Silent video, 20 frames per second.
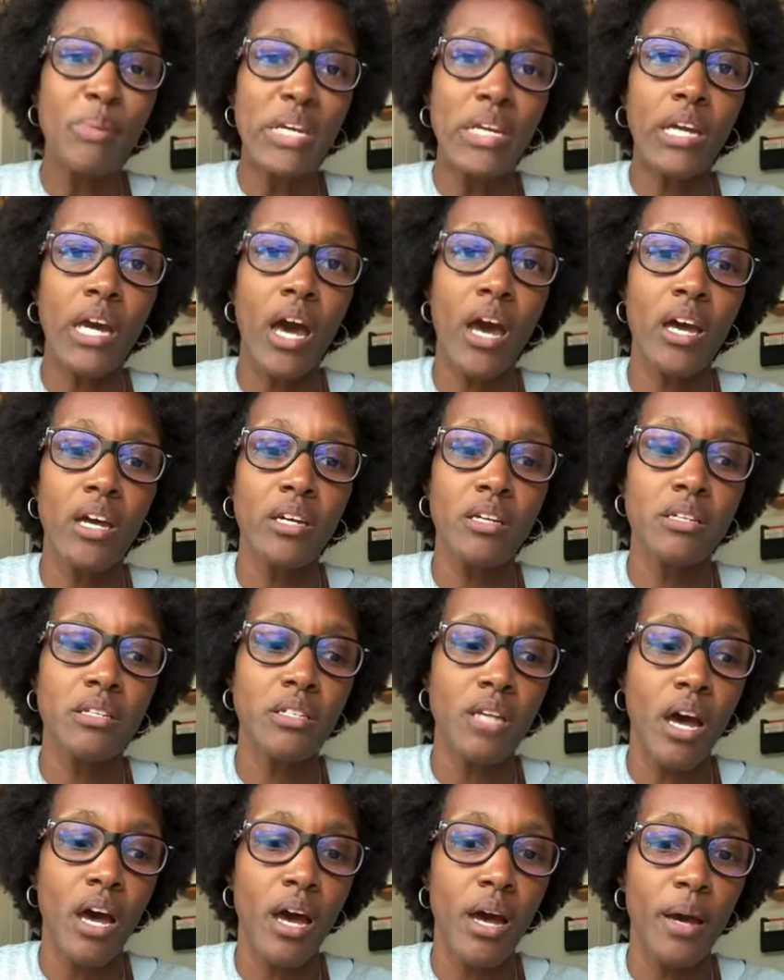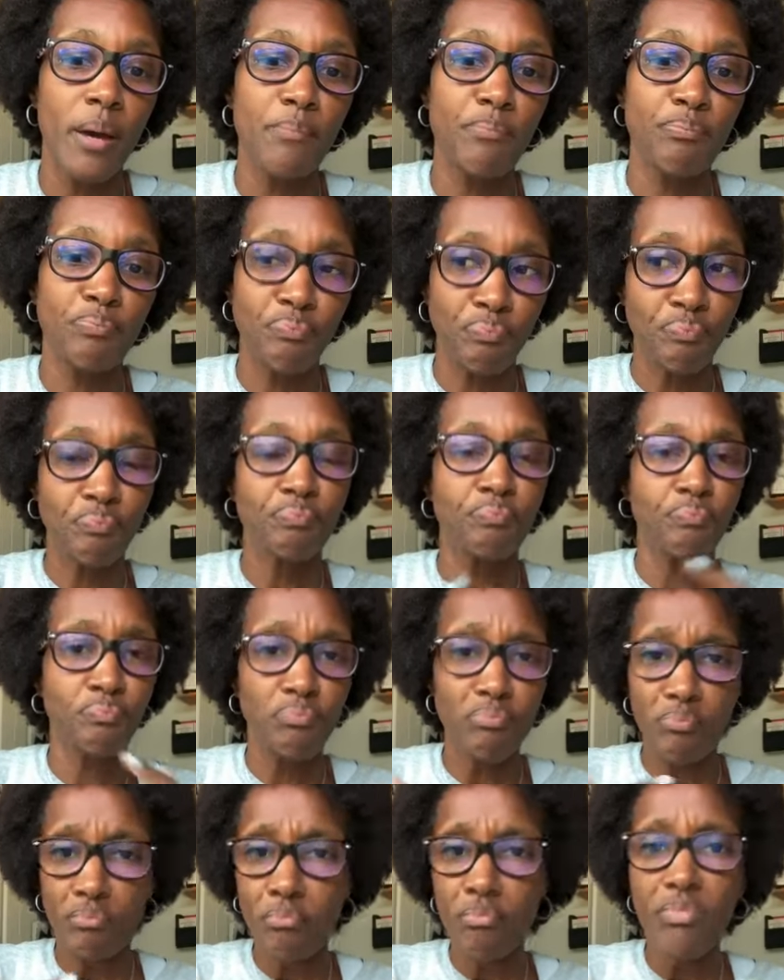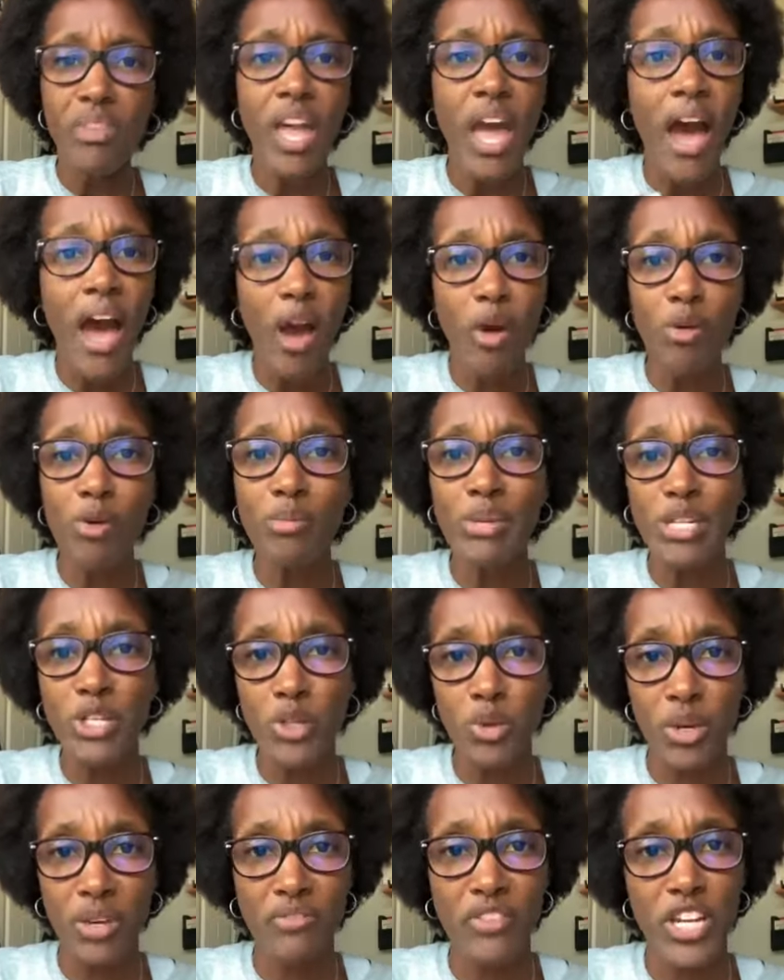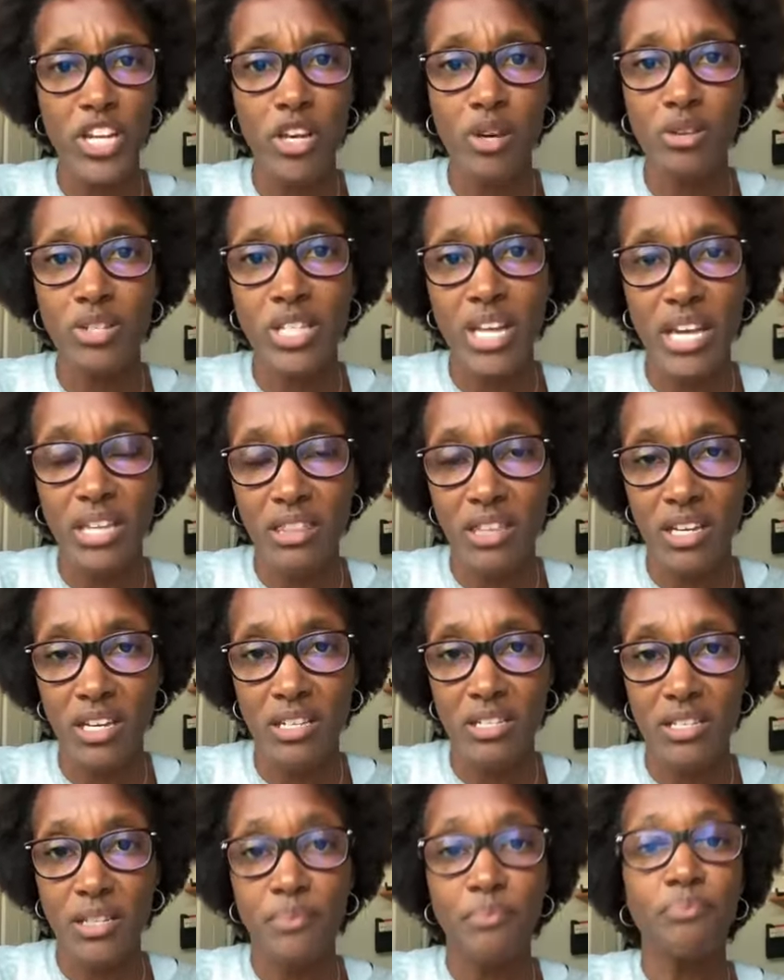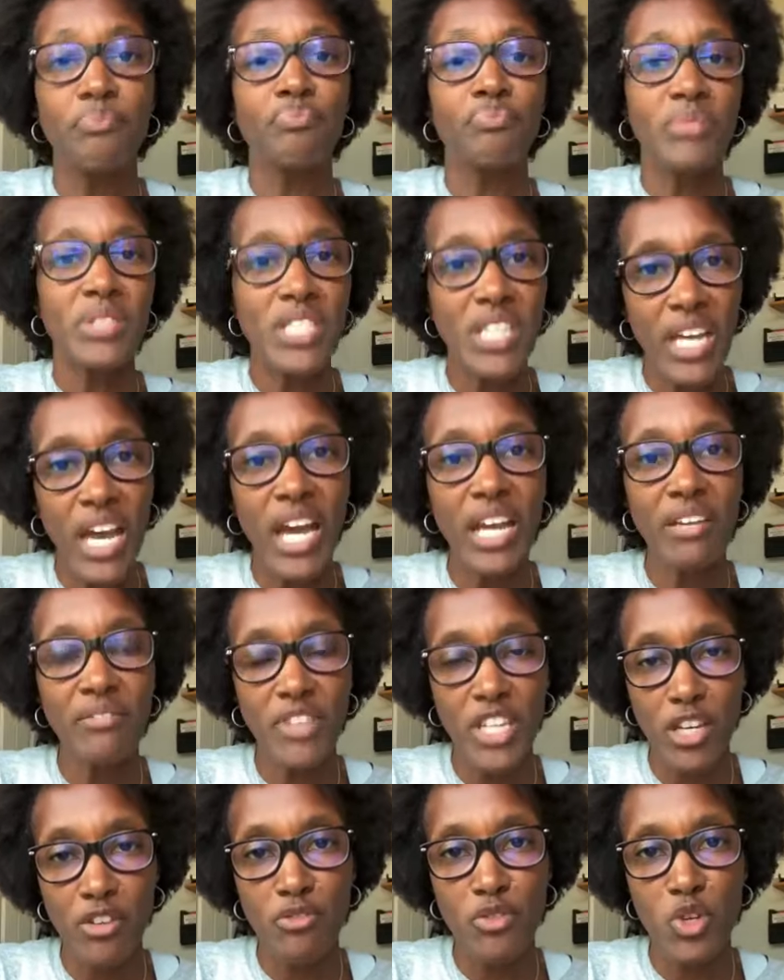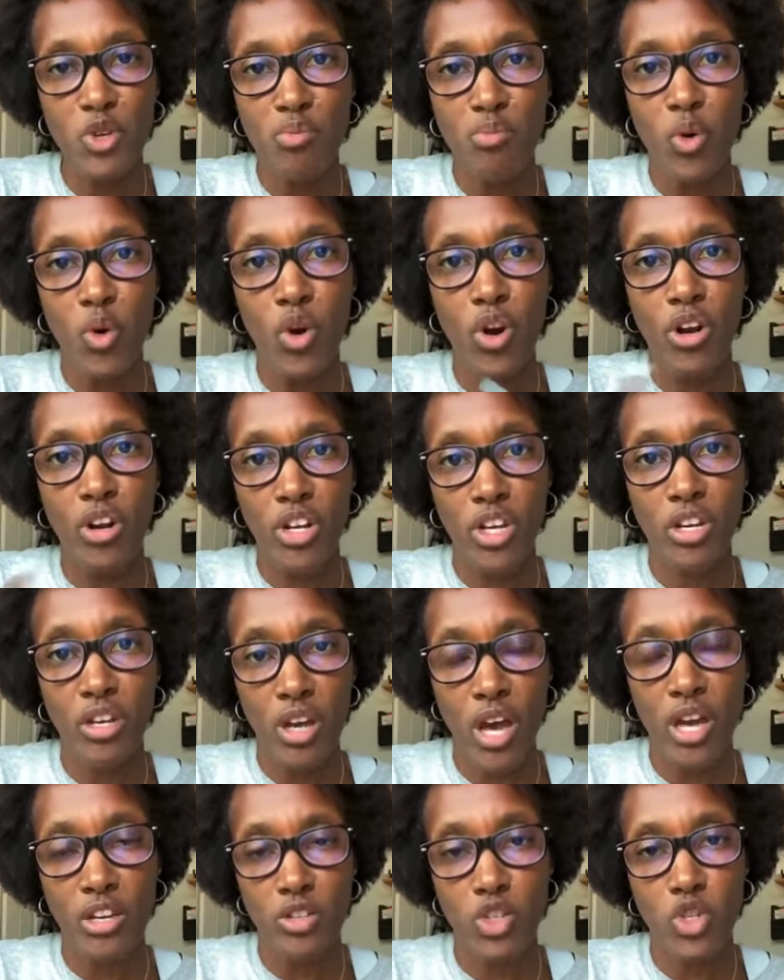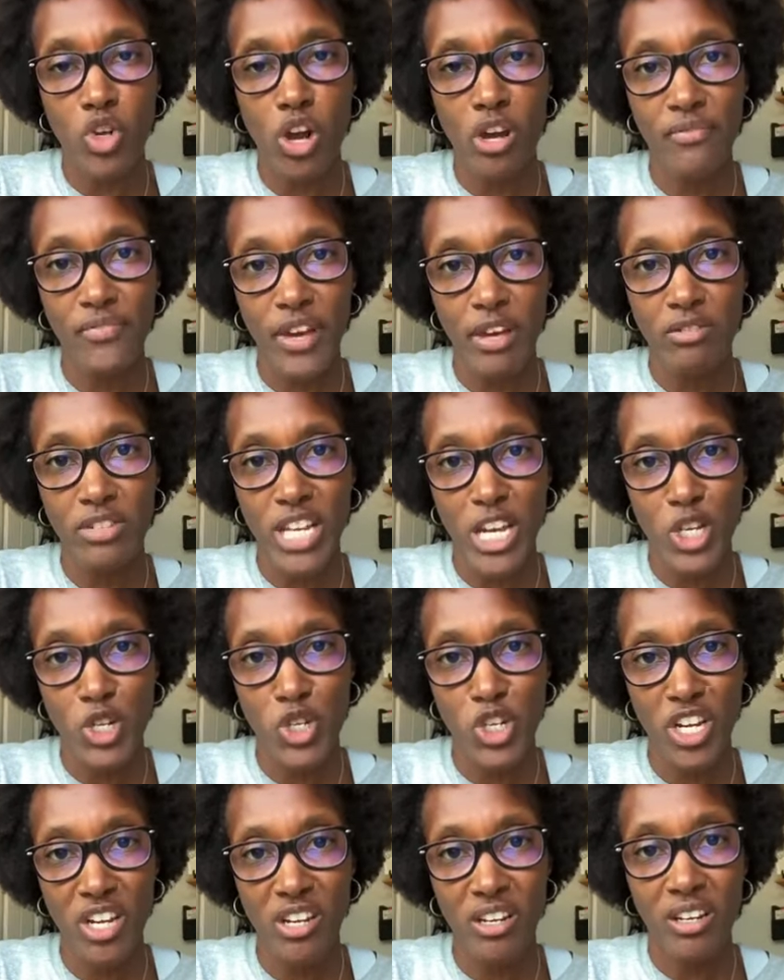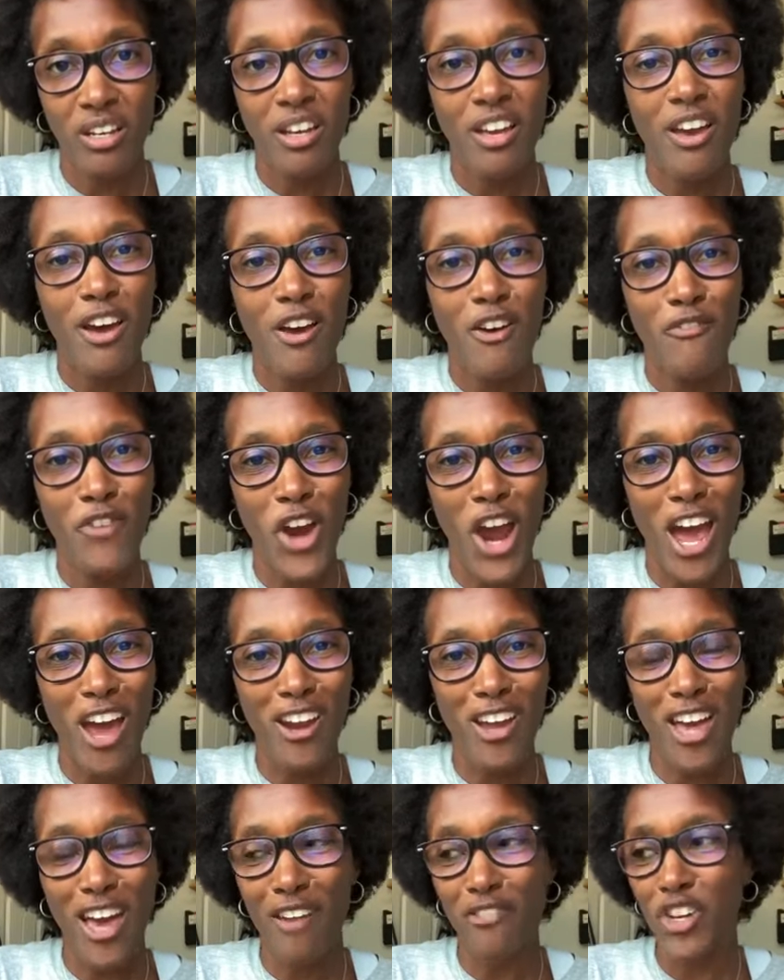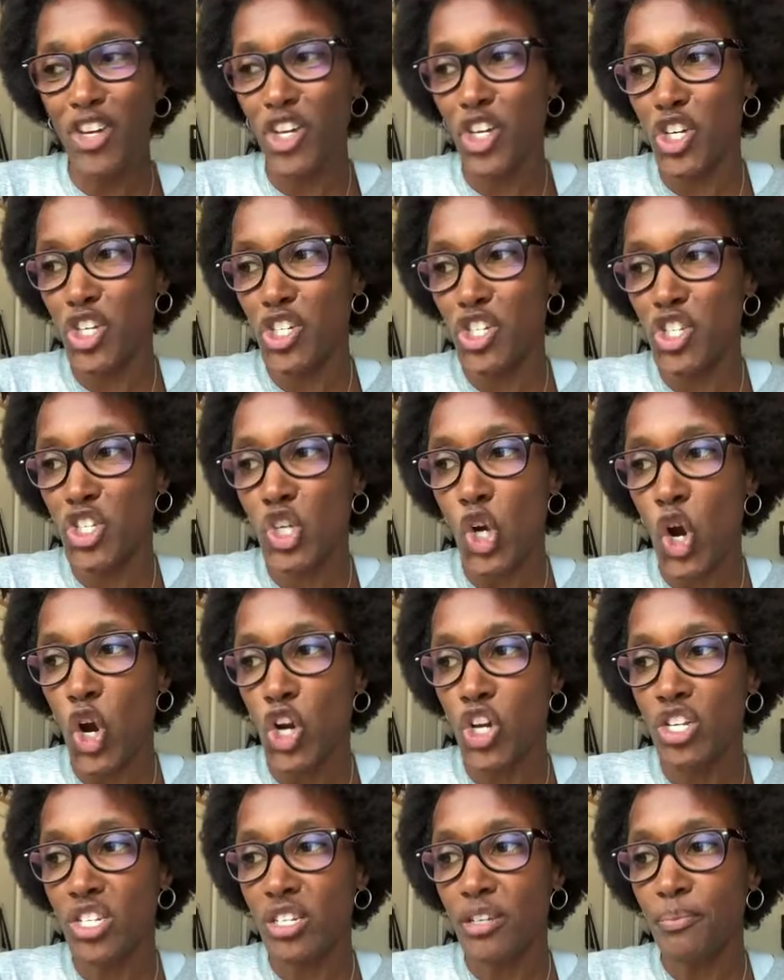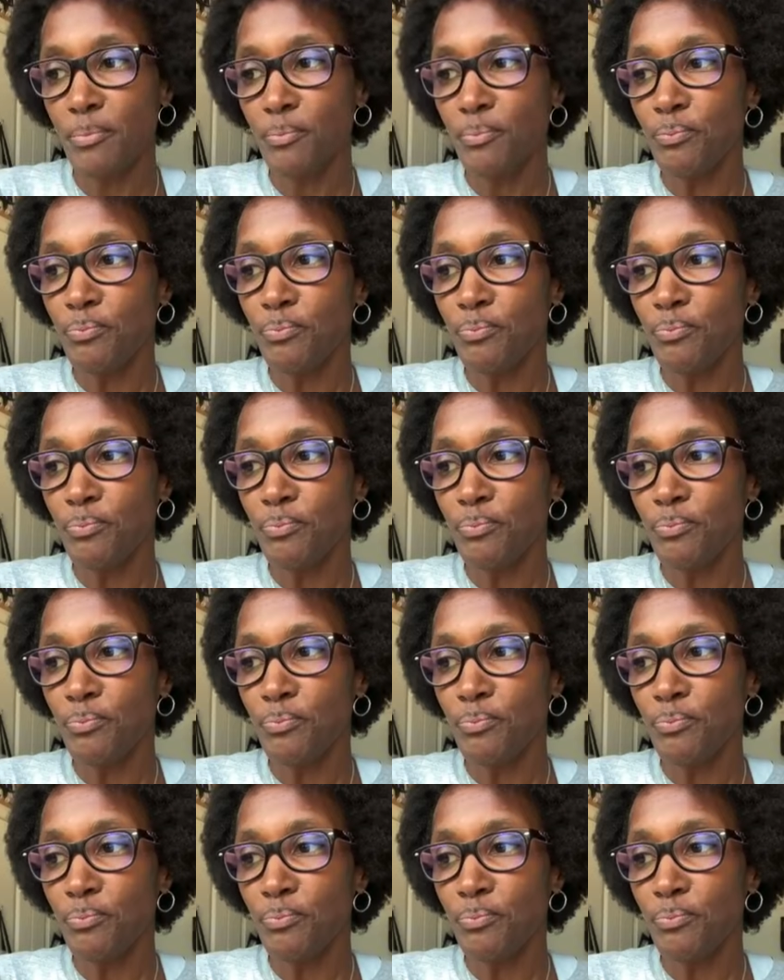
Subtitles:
because I will be doing videos like this to kind of give you more strong foundation for how to have a good start.